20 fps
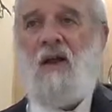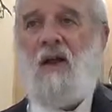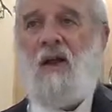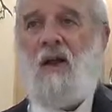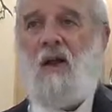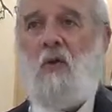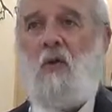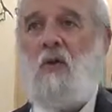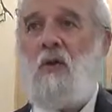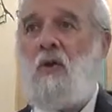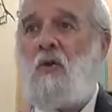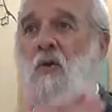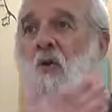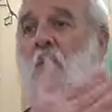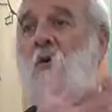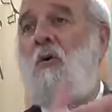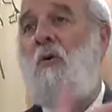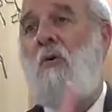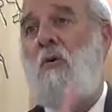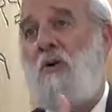And look at
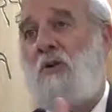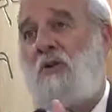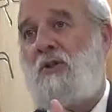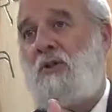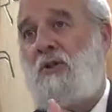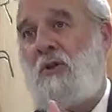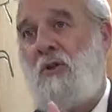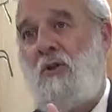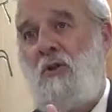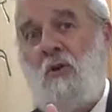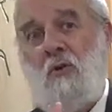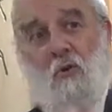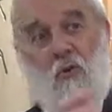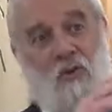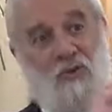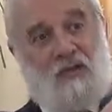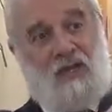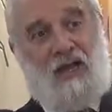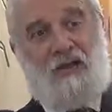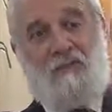your horse. In other
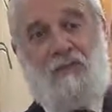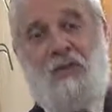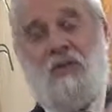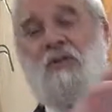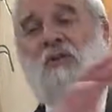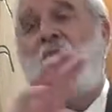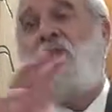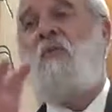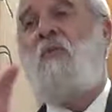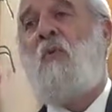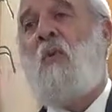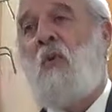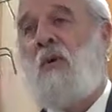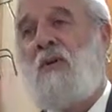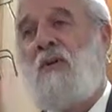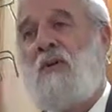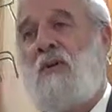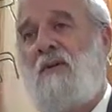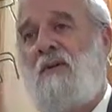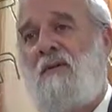words, that piece of
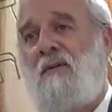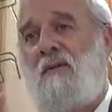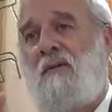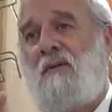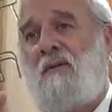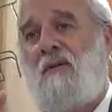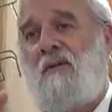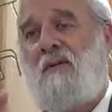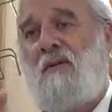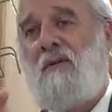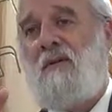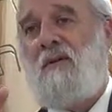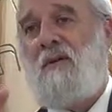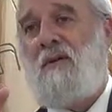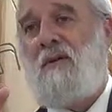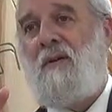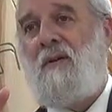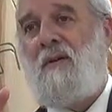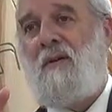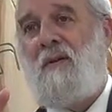wood
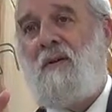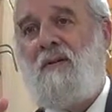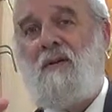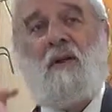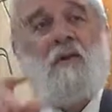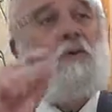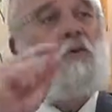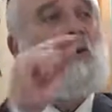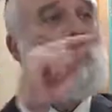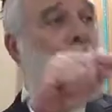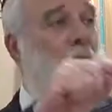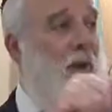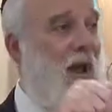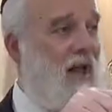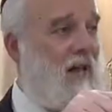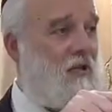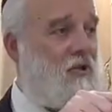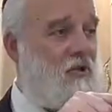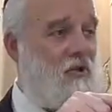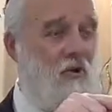that your
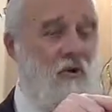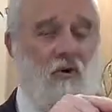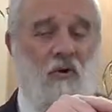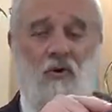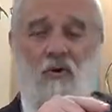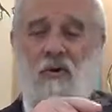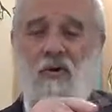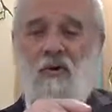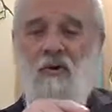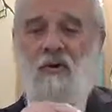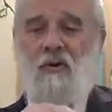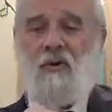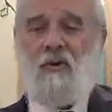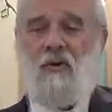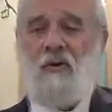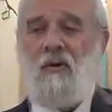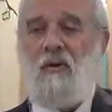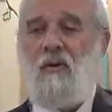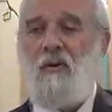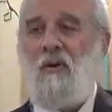master,
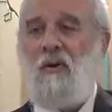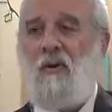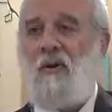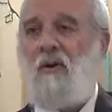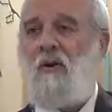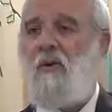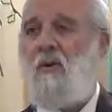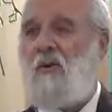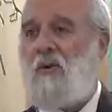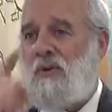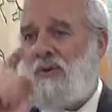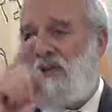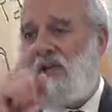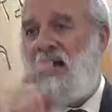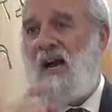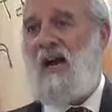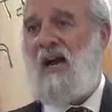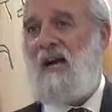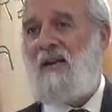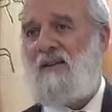in other words,
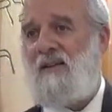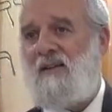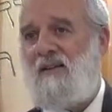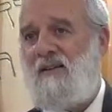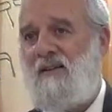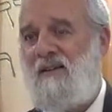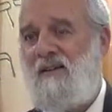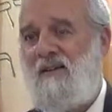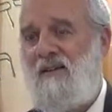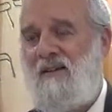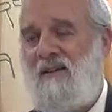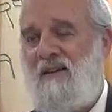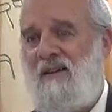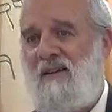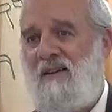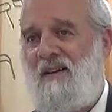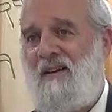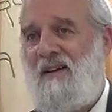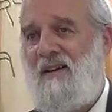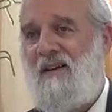God,
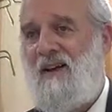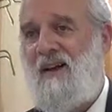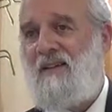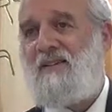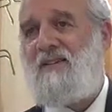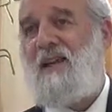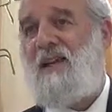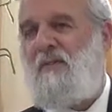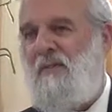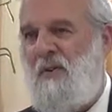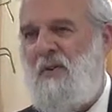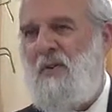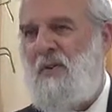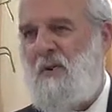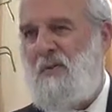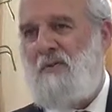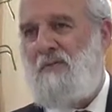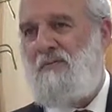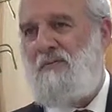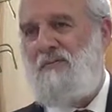has given
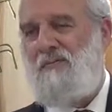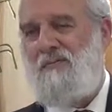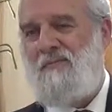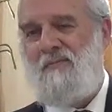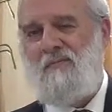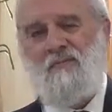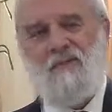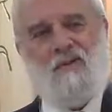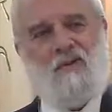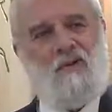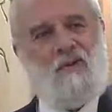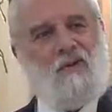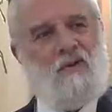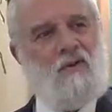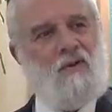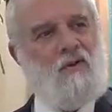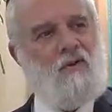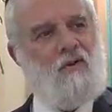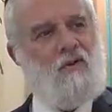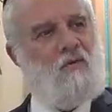you.
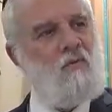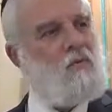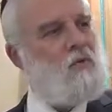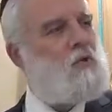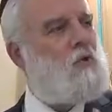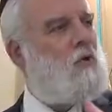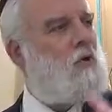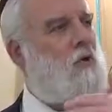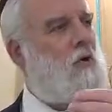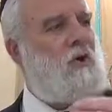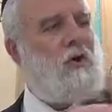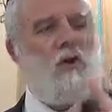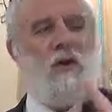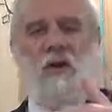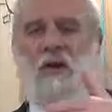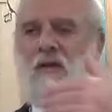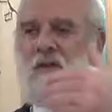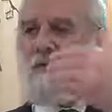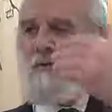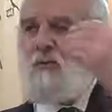In other words, look
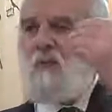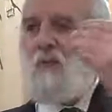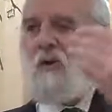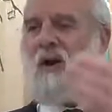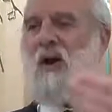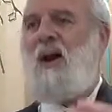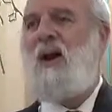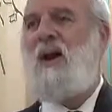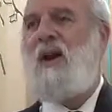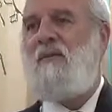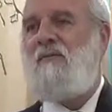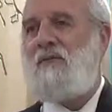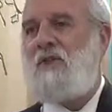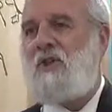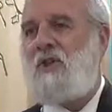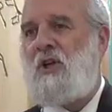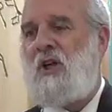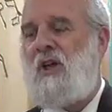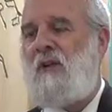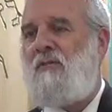at what I have
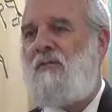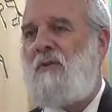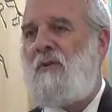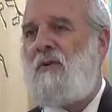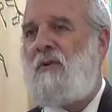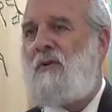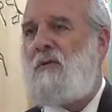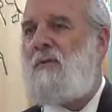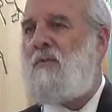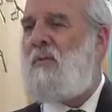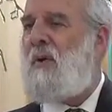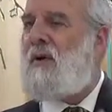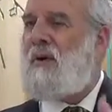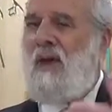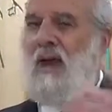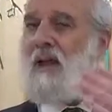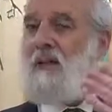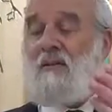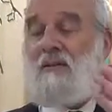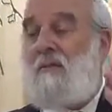achieved by
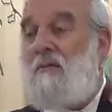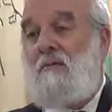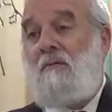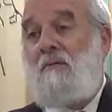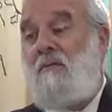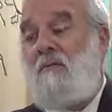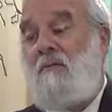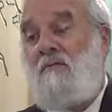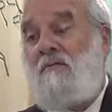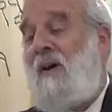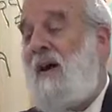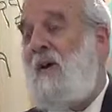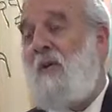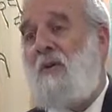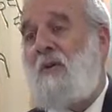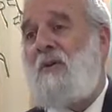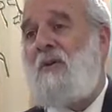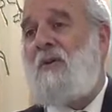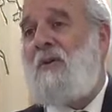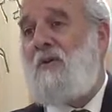not
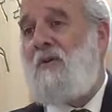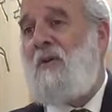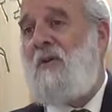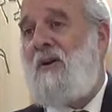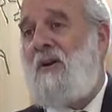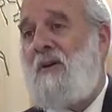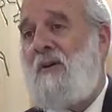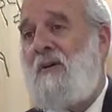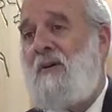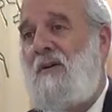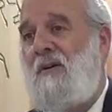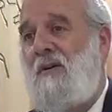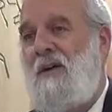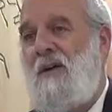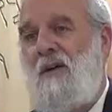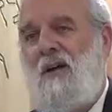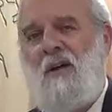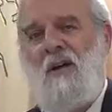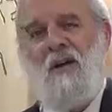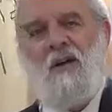following the Torah.
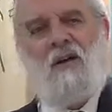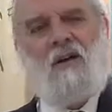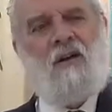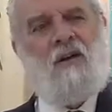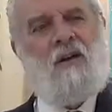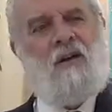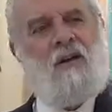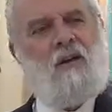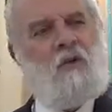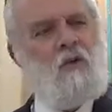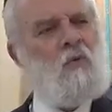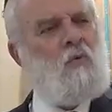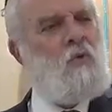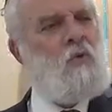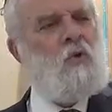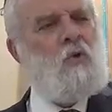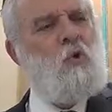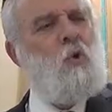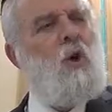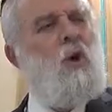And look
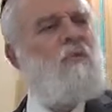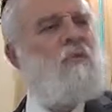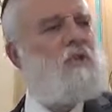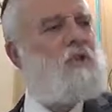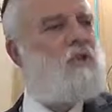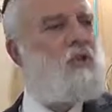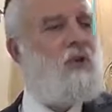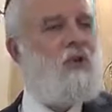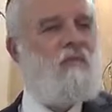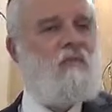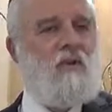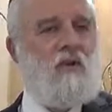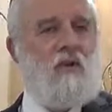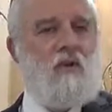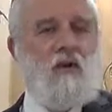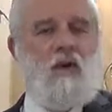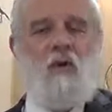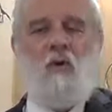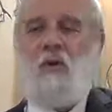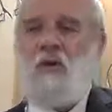what you have achieved.
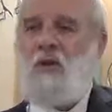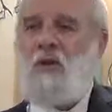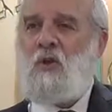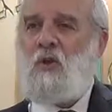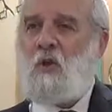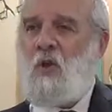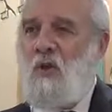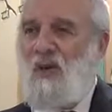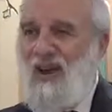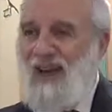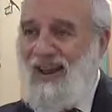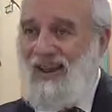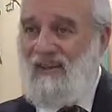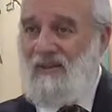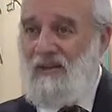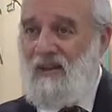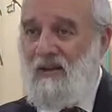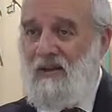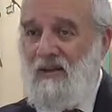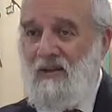Look at your
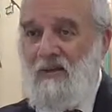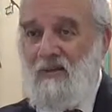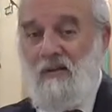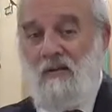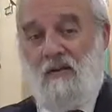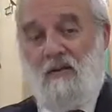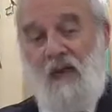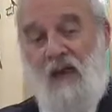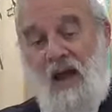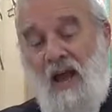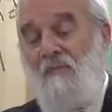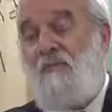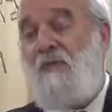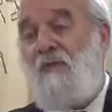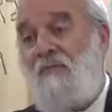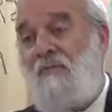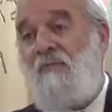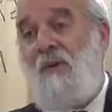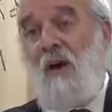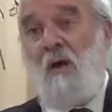end,
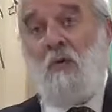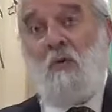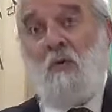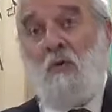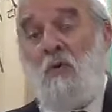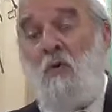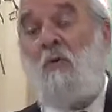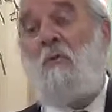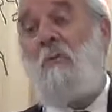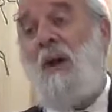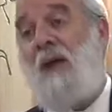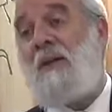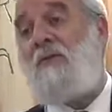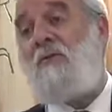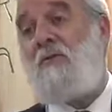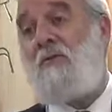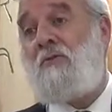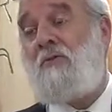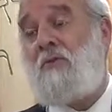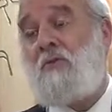having followed your
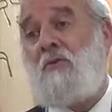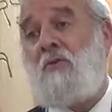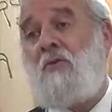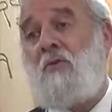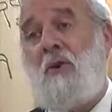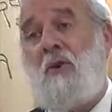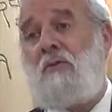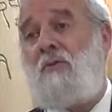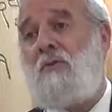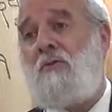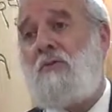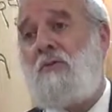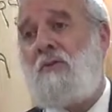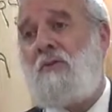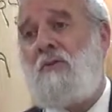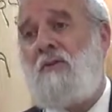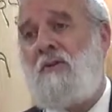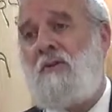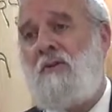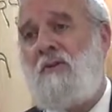master's instructions.